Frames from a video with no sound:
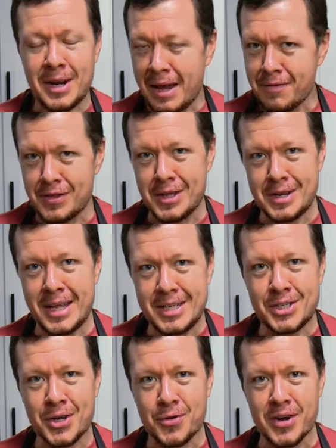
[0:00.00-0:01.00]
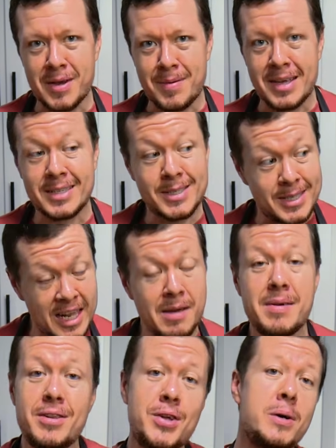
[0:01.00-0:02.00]
today for the Ninja Creami
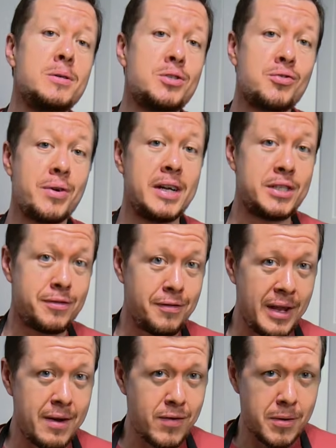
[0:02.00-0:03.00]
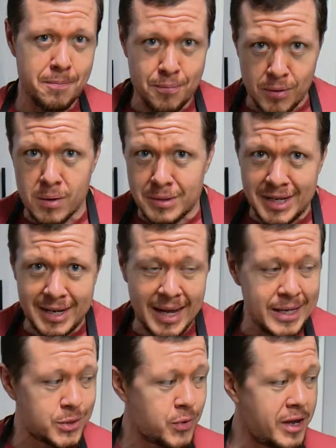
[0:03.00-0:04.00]
Cinnamon Toast Crunch flavored protein
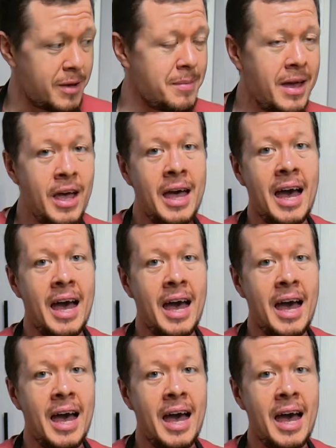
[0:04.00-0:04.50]
ice cream.